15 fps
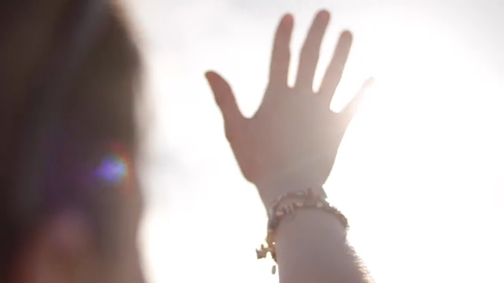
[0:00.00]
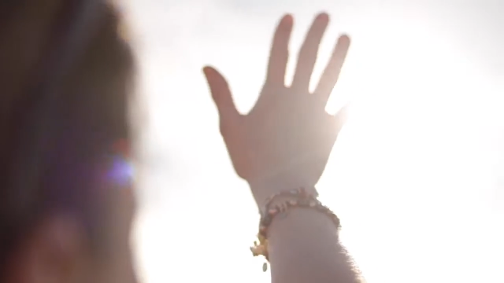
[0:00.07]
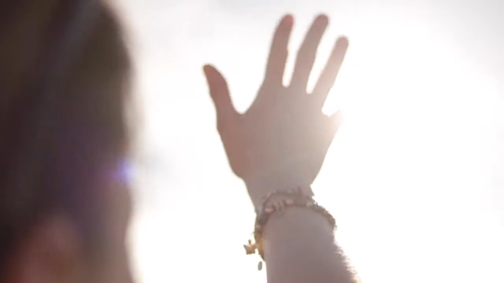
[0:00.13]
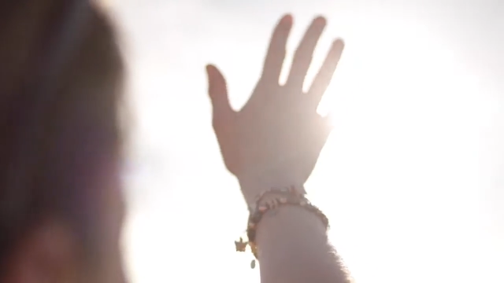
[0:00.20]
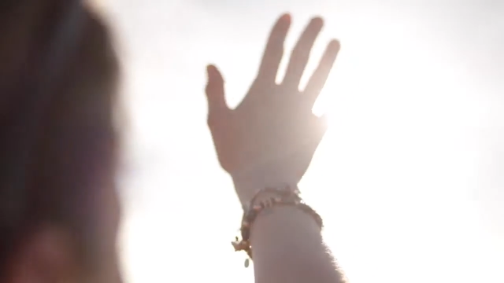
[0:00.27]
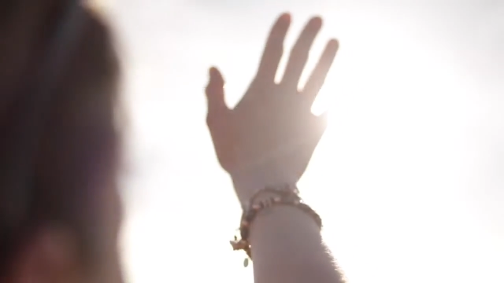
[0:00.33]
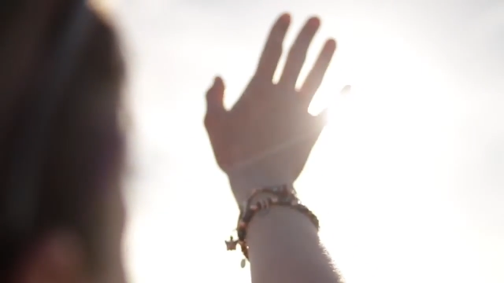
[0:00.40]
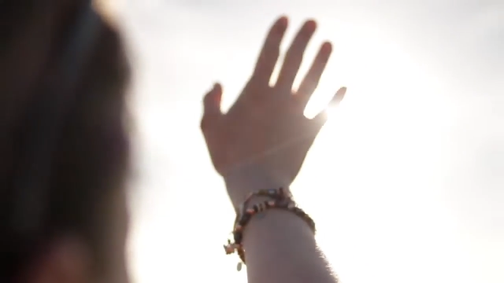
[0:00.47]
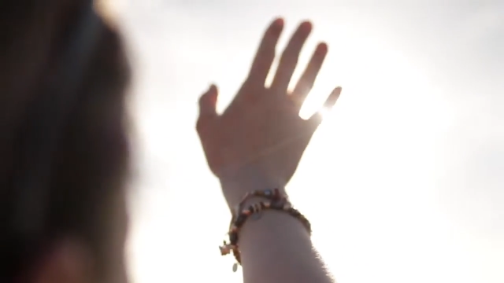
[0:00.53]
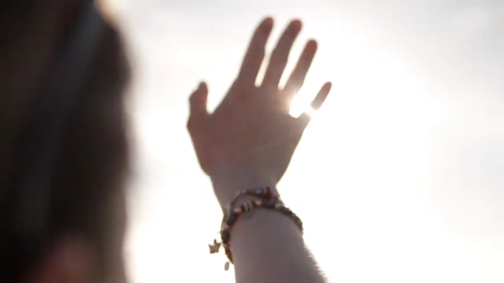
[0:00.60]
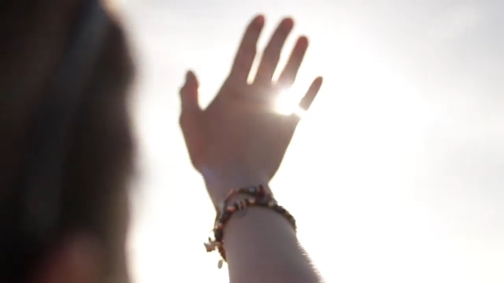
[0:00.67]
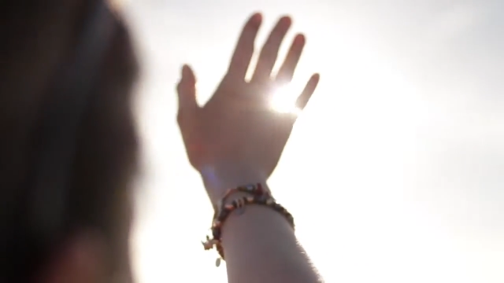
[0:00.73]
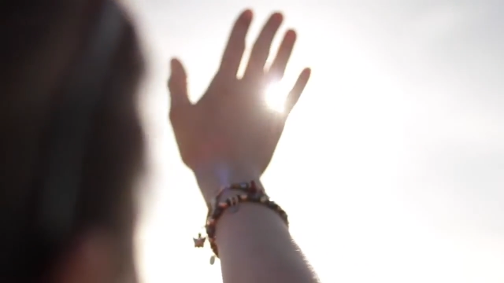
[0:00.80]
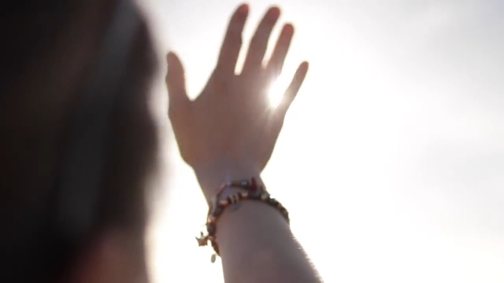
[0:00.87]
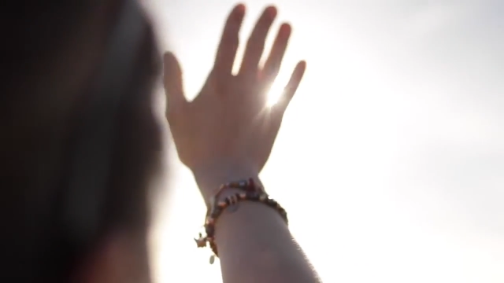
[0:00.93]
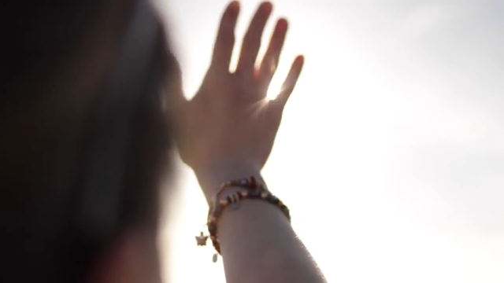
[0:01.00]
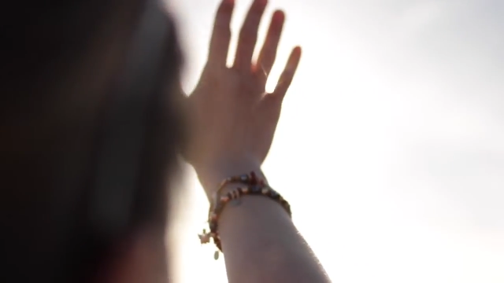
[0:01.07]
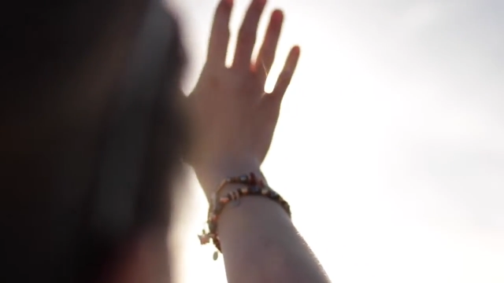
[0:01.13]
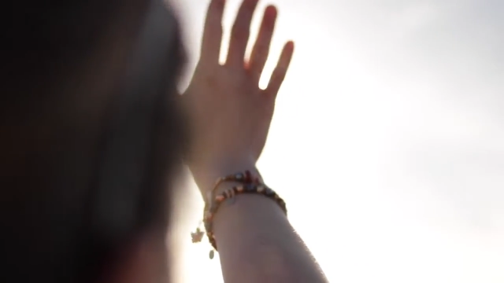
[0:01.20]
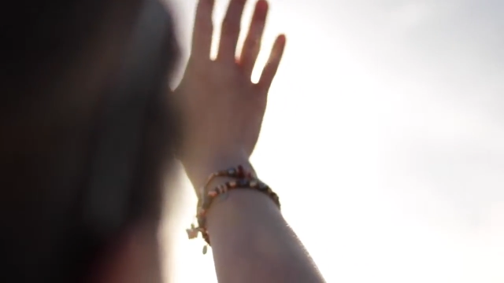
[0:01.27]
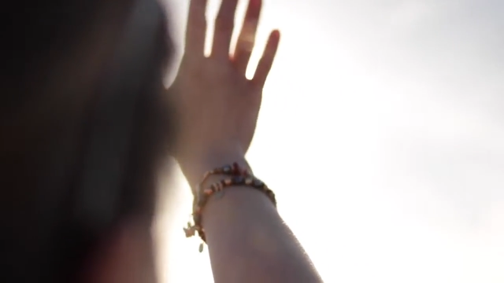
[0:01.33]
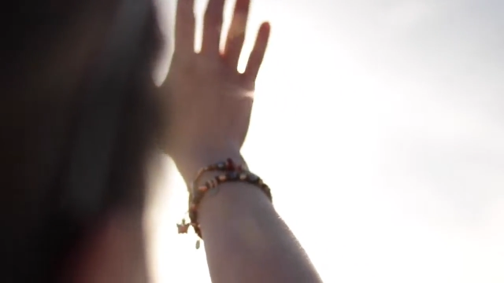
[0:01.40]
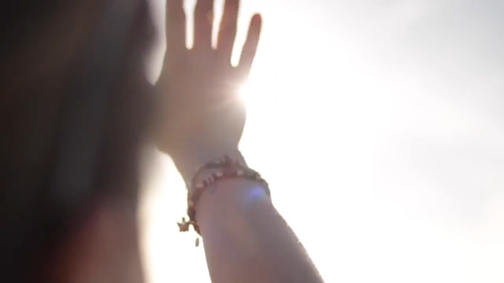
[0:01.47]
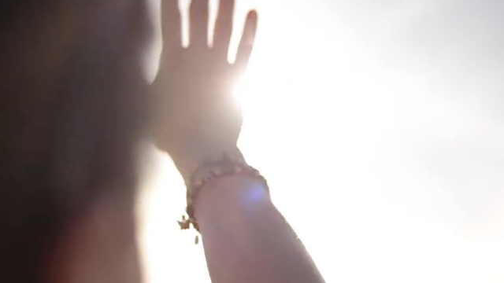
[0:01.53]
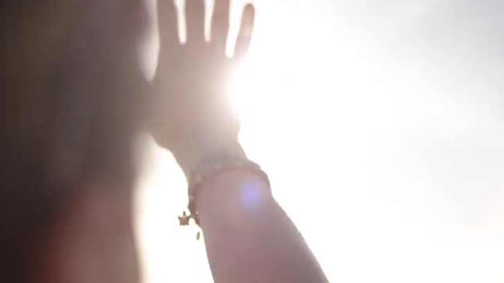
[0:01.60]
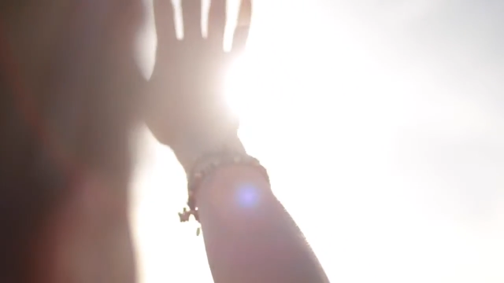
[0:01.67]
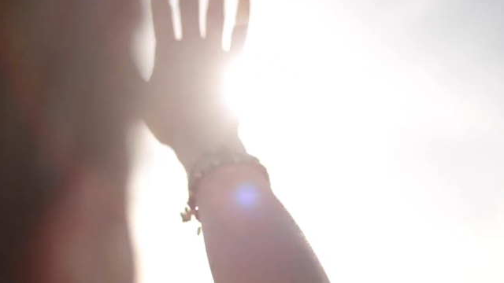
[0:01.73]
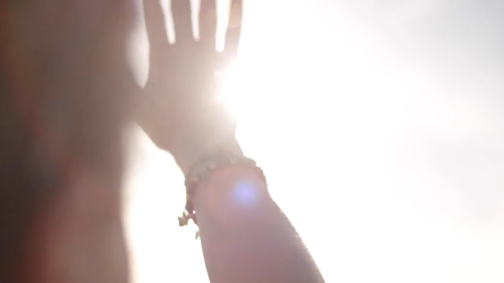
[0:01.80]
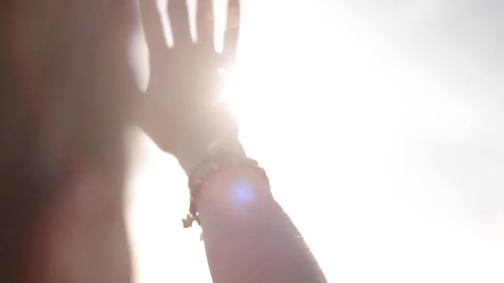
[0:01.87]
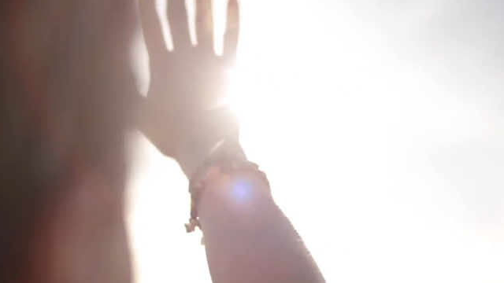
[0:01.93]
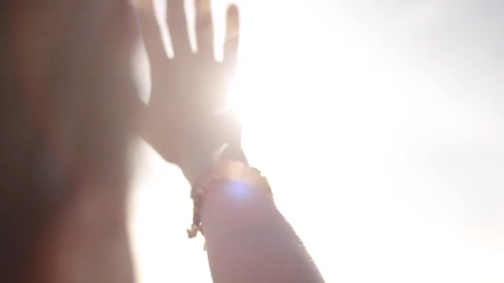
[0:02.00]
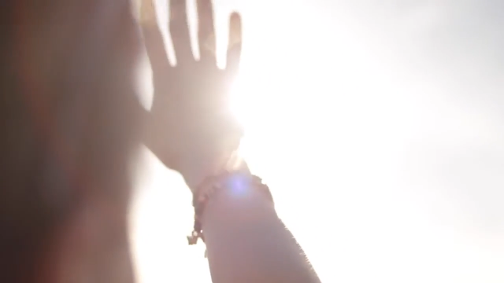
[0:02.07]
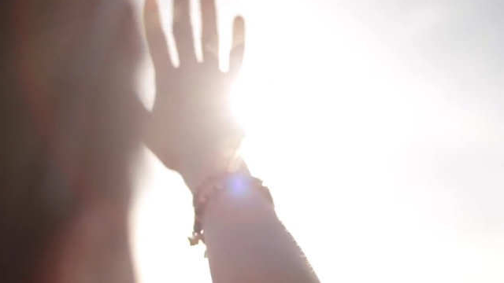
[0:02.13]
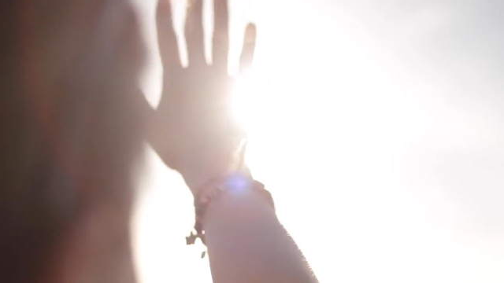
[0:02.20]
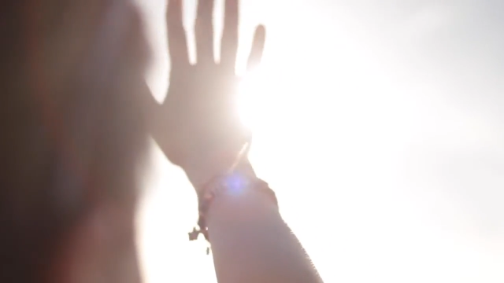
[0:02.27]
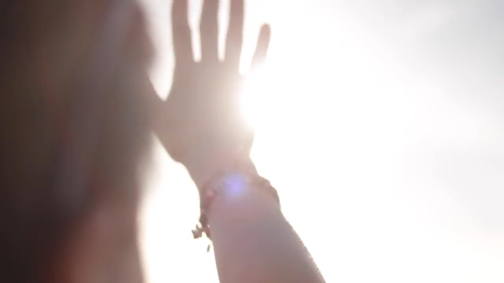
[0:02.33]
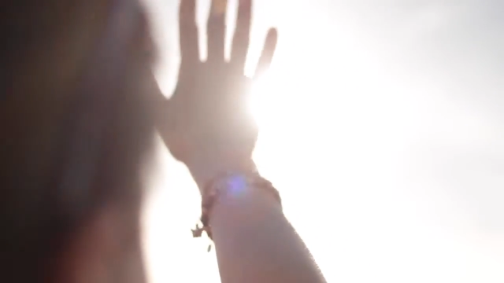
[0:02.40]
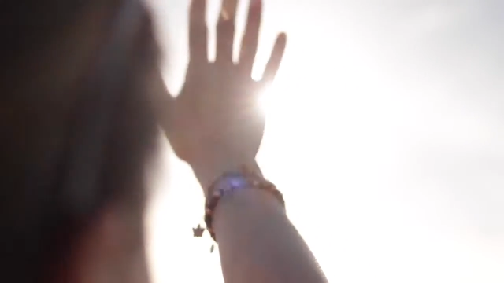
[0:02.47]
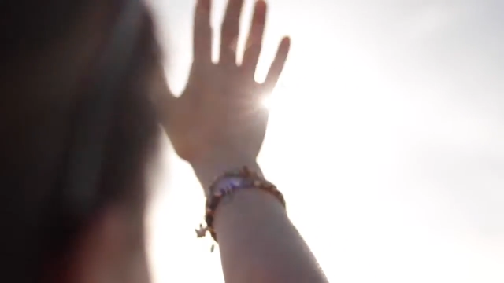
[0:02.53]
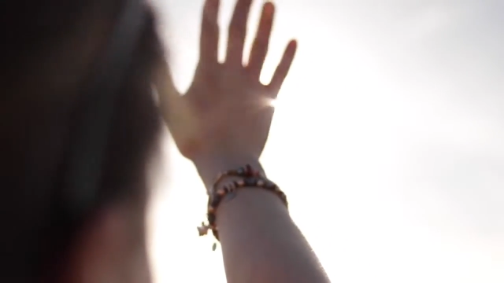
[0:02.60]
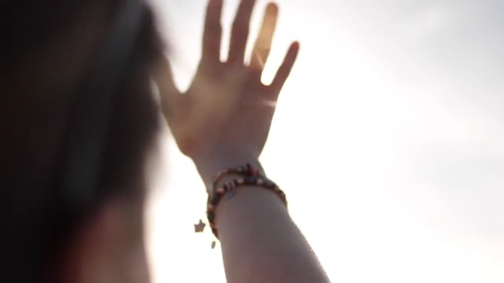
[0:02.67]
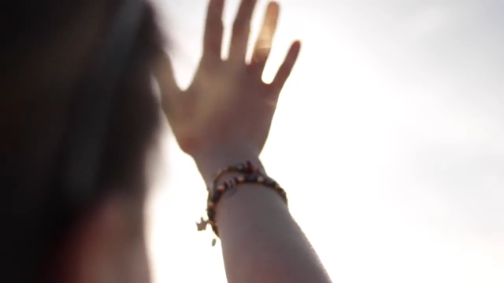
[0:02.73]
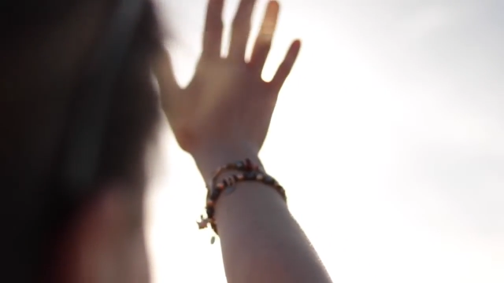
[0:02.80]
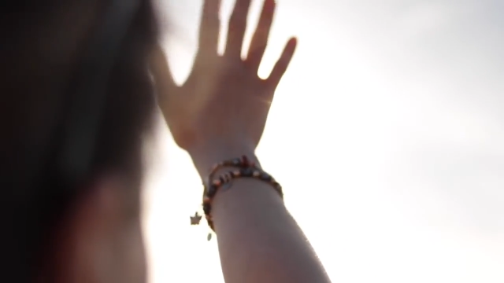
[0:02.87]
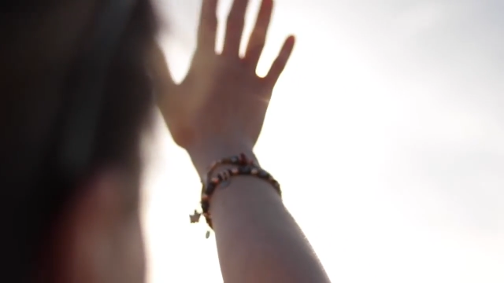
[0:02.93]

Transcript: No face is visible, so there are no lips to read.